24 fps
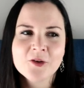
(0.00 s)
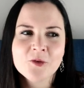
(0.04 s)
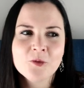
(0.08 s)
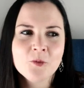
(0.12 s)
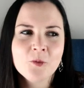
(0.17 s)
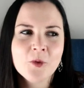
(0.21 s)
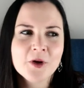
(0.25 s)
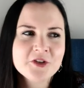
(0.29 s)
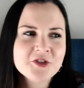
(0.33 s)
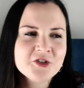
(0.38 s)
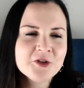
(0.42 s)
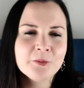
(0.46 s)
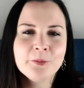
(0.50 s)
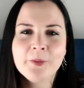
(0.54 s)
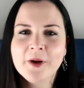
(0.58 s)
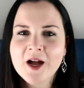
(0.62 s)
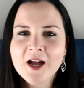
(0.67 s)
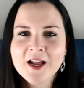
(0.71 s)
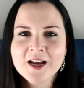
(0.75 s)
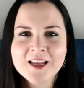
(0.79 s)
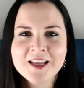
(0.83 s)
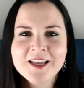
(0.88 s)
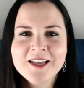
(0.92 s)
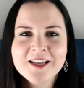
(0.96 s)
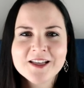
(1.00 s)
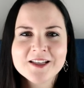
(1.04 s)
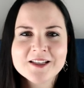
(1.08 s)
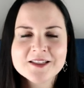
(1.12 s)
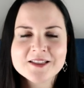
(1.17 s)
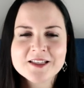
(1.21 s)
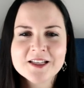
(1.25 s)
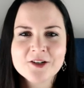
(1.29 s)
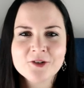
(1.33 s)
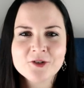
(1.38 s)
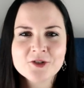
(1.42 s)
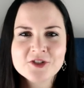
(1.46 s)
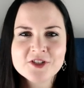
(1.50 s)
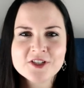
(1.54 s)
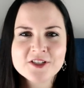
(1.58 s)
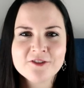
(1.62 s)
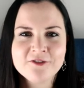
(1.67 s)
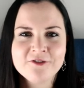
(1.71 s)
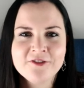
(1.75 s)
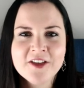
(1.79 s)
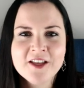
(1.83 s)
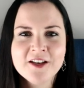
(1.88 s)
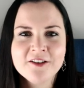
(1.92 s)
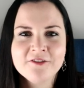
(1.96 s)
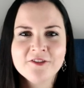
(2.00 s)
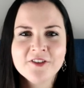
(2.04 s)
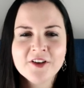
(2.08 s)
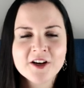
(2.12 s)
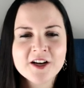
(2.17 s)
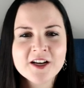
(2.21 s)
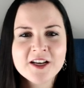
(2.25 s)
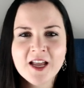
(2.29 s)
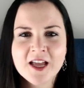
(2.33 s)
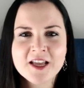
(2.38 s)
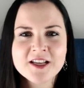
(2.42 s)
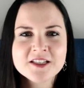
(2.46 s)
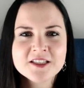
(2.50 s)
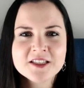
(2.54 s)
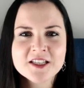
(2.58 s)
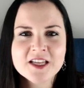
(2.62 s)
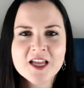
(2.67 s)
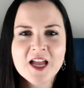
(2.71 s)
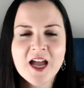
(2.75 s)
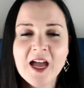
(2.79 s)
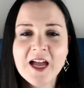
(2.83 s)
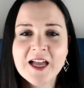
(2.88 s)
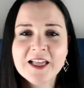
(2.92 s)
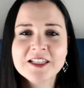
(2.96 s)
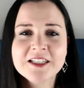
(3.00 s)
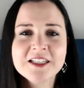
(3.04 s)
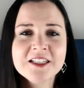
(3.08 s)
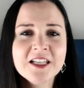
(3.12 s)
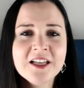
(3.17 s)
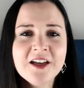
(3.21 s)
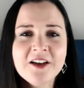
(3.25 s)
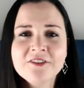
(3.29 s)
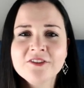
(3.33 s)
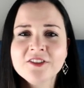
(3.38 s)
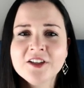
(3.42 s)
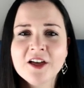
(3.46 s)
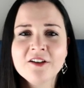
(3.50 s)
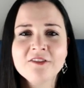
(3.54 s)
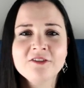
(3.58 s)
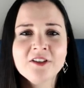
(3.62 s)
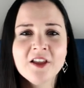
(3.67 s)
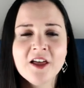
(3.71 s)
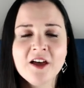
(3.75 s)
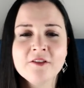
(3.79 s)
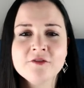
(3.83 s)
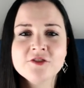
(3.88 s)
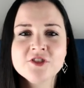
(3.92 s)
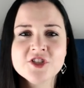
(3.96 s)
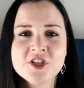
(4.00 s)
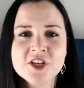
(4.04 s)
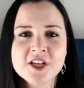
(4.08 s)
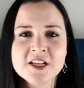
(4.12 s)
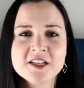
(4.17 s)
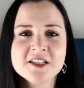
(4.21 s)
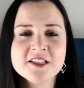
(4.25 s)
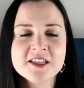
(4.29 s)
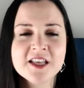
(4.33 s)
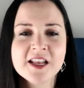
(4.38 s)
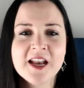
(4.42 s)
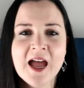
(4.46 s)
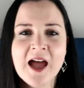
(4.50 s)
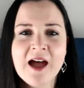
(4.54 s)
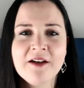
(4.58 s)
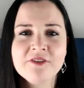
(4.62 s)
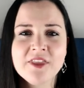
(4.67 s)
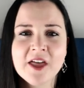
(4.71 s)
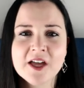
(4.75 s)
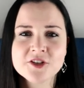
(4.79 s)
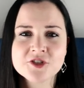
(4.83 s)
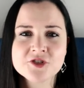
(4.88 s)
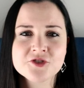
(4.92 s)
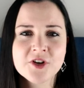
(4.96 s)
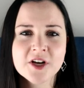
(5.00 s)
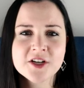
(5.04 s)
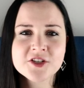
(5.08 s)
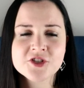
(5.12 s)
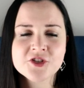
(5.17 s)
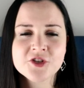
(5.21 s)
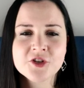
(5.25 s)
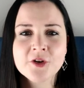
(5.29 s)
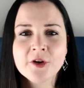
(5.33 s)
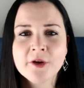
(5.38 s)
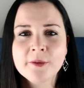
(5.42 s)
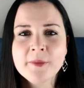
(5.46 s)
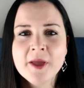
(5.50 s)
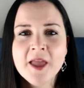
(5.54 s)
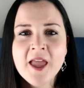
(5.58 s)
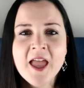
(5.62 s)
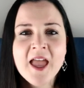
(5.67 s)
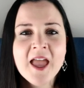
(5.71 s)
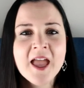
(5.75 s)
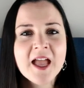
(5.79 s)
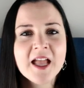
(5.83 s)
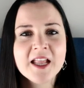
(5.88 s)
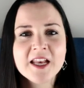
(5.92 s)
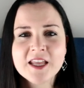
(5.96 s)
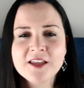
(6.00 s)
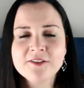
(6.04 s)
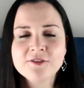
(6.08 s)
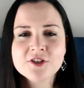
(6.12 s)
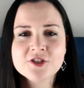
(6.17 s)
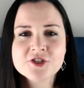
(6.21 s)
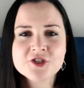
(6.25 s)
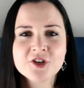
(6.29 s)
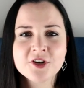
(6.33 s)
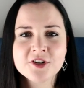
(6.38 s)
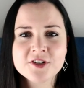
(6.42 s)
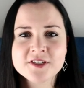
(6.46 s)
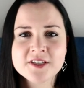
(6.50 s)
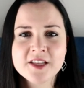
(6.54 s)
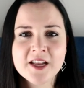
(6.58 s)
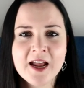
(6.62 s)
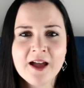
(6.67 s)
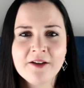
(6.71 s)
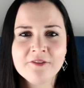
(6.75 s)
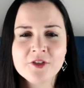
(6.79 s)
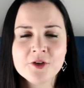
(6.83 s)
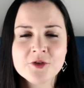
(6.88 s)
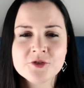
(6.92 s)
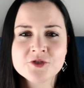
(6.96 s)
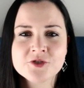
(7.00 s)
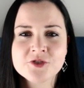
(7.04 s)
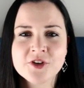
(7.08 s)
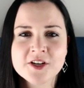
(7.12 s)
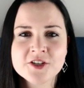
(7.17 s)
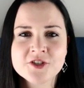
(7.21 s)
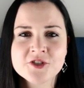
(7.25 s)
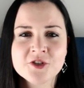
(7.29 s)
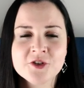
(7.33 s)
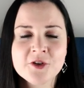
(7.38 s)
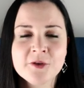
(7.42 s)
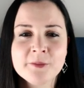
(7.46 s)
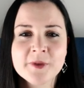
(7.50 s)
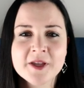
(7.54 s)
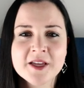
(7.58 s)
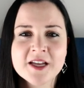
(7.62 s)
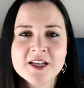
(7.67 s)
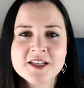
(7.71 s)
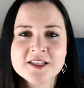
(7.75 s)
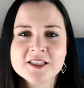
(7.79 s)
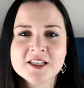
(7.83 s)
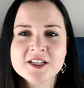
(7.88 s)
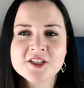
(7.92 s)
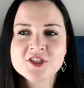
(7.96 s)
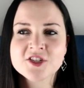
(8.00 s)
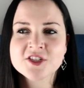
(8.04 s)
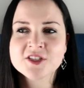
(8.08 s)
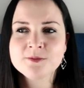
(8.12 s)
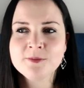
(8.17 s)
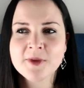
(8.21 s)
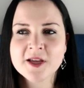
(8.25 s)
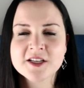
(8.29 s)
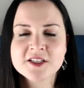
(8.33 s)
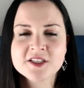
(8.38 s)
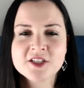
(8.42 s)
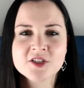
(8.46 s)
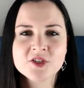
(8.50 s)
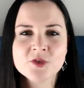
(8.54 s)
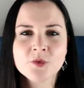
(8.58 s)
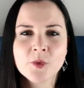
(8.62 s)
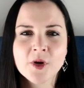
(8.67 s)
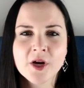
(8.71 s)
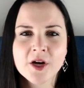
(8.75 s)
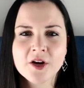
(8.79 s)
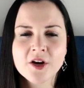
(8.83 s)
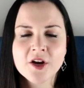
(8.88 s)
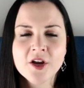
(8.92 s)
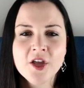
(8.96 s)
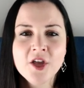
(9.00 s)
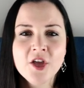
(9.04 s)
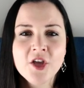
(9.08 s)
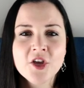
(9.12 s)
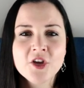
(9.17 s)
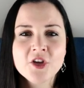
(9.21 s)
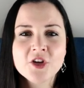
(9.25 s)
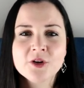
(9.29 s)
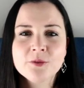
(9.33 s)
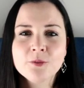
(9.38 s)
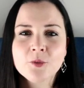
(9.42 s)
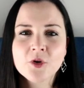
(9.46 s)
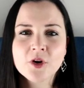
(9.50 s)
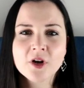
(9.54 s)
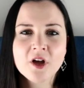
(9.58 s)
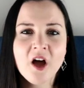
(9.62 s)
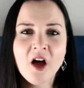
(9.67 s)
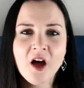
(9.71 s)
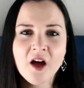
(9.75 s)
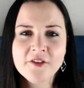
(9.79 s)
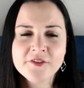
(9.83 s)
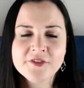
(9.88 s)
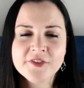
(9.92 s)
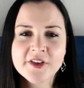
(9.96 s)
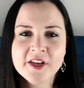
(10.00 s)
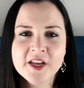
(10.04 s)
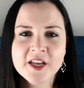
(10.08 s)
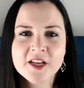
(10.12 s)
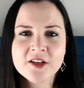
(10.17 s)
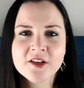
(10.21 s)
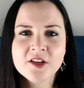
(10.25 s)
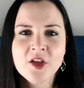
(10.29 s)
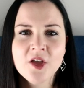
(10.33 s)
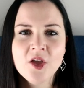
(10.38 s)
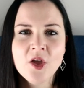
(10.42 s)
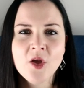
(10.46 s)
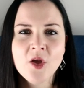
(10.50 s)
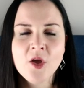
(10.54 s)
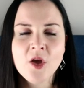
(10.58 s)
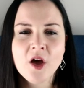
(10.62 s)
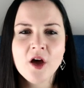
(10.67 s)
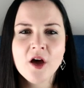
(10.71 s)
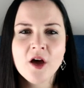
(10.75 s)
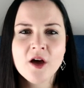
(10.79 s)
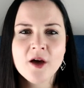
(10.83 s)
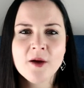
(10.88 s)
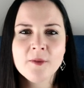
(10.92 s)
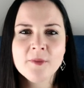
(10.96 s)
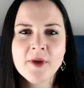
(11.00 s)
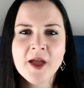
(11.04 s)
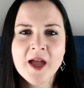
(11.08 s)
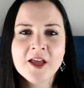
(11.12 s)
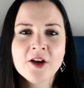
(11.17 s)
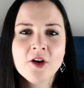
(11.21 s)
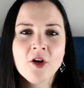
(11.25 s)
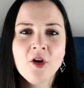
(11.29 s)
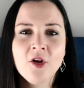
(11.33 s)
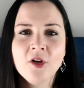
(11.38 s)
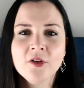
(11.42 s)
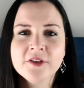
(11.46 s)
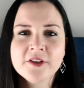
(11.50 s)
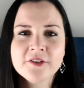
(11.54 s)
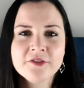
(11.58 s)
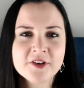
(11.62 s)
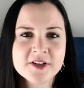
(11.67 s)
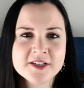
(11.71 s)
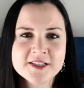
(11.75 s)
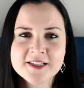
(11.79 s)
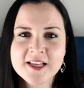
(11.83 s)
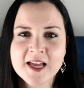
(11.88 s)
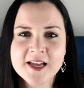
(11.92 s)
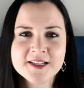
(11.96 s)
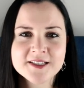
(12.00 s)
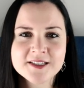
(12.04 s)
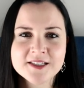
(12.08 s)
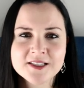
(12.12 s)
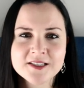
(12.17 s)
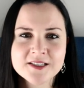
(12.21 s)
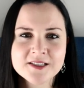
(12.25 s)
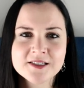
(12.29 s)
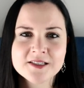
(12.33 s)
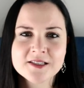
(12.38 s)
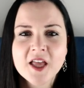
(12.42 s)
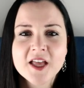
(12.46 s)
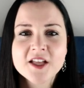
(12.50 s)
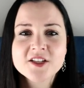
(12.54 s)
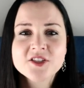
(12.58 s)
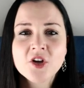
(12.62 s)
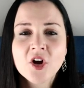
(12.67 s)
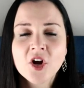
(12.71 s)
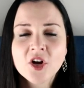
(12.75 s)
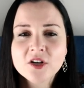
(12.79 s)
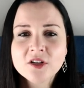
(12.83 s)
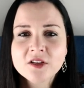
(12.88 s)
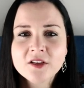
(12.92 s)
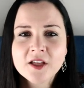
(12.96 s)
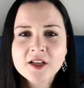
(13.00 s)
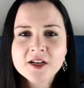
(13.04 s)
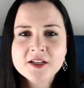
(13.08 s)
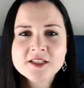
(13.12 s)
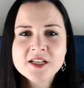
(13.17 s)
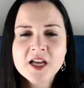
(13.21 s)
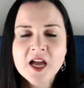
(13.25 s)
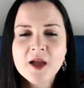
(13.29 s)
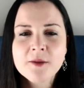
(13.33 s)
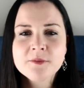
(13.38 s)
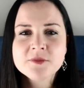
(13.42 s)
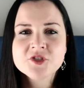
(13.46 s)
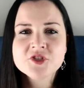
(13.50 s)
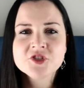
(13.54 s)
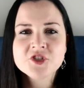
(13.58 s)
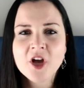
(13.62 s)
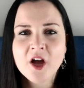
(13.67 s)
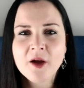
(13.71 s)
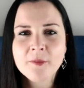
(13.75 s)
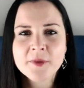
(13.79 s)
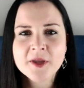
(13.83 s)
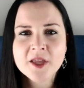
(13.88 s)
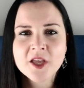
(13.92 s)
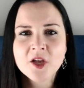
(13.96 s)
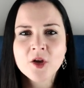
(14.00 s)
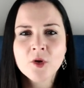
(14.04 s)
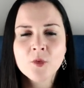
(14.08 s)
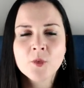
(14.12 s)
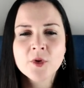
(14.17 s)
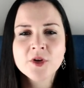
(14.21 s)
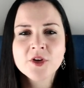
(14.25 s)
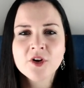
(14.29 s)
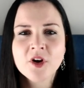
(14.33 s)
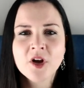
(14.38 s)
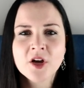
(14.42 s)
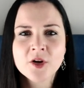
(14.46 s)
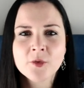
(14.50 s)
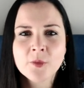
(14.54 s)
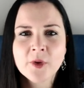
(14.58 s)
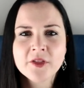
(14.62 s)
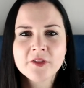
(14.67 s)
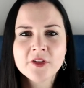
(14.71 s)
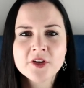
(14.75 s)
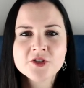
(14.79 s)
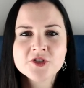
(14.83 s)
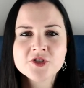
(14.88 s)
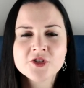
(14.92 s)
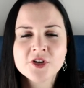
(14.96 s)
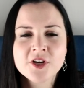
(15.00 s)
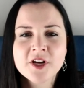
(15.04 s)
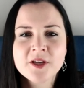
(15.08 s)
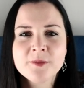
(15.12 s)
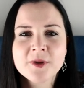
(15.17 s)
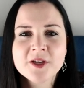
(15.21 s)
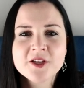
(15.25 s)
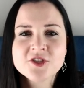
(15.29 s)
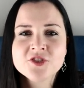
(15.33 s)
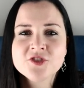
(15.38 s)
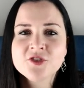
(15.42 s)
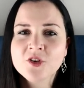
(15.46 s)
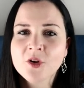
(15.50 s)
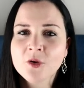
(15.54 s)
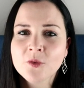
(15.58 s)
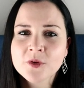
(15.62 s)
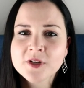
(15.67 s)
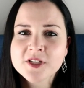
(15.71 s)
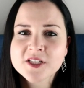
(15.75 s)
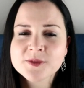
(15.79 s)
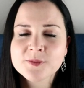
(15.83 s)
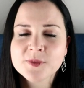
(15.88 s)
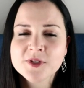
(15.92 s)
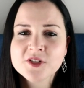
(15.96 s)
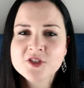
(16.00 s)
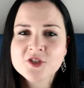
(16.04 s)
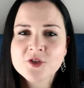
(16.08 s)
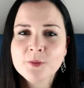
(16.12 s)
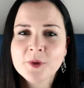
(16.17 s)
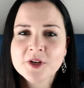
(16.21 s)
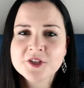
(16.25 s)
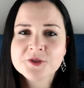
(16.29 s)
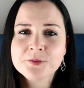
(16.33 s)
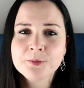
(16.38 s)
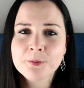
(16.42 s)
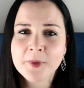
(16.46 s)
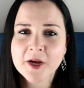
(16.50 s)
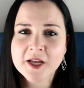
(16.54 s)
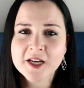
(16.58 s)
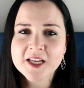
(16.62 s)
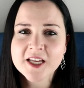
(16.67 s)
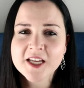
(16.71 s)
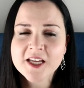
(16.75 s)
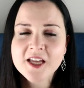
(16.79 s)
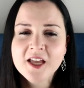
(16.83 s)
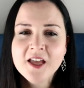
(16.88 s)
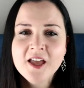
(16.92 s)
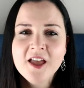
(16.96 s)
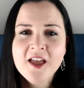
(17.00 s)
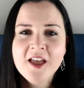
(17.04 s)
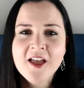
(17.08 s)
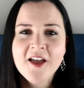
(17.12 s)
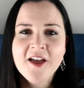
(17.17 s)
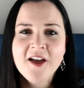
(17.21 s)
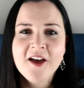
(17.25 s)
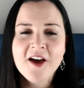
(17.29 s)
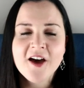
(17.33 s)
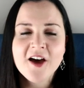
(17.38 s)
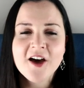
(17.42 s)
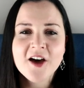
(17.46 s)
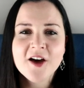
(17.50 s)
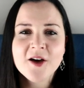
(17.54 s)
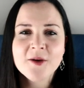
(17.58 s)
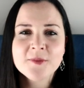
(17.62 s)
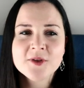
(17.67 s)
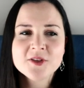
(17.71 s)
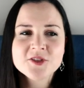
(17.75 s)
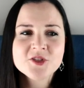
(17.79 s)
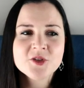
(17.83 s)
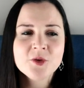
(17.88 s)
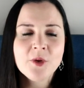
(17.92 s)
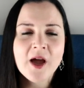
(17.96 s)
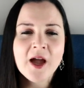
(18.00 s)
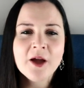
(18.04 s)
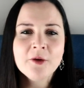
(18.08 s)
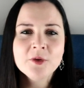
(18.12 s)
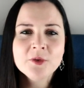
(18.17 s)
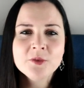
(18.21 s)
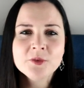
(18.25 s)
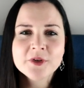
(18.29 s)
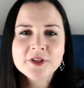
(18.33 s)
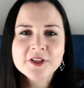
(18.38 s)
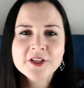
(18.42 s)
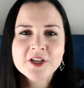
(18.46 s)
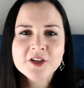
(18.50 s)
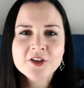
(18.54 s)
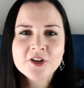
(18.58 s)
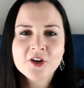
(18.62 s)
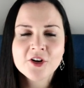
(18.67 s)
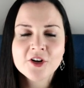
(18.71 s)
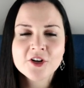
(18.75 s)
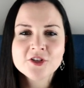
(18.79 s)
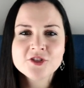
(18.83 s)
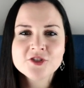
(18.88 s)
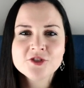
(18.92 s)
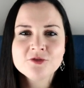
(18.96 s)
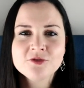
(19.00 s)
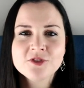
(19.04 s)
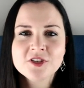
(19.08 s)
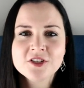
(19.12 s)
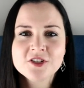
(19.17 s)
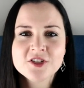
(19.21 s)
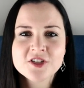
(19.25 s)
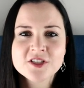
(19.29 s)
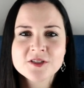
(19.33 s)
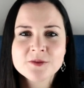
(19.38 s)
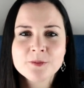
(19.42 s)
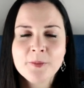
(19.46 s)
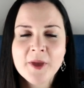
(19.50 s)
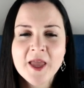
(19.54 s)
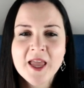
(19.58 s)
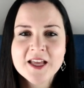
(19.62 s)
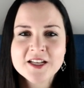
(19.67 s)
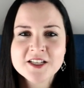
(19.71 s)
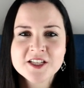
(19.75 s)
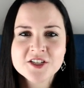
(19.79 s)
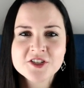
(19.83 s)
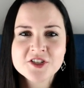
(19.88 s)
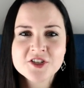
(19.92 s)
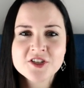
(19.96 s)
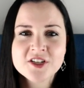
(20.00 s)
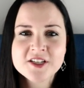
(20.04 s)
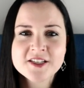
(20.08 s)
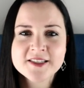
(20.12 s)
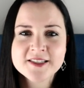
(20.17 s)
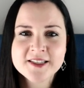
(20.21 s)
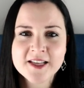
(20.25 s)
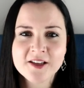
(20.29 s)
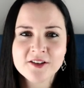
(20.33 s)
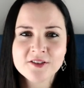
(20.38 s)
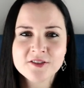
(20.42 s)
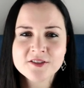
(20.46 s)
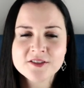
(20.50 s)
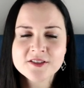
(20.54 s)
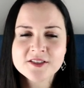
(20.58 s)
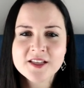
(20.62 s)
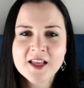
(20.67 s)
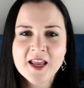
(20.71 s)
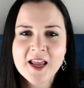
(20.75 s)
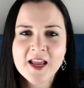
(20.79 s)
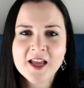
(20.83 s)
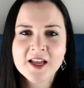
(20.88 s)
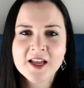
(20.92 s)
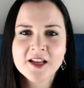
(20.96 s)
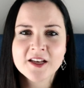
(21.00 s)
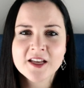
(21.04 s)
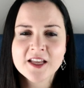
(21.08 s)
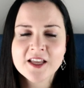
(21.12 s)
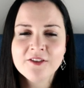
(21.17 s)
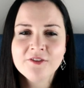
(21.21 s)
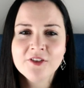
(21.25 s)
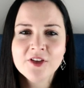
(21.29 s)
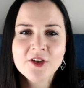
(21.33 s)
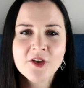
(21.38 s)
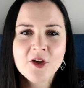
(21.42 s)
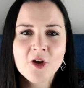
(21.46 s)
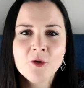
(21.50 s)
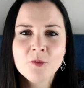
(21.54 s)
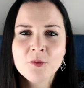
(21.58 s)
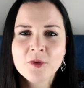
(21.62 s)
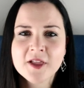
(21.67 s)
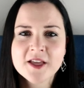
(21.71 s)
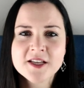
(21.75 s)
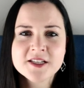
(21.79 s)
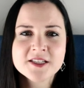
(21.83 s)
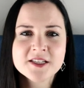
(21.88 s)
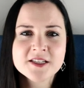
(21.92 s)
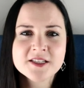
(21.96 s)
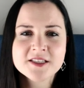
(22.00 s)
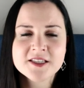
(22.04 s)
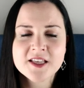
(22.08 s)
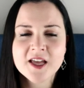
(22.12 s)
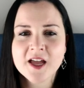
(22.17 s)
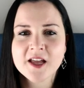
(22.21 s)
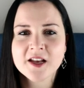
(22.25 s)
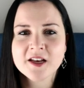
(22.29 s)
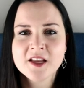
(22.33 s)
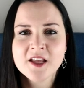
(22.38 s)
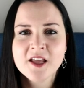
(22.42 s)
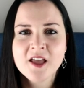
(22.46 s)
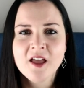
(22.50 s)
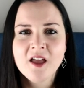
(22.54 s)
what your body is. It'll just fit very nicely. I love, love, love jeans that have that stretch to them, and even shirts that have those stretch to them, because it just makes it to where you're more confident at all different sizes. It's hard a lot of times shopping when you're on a weight loss journey because you don't want to spend too much money. So I would really encourage you to just pay attention to sales, and even go places that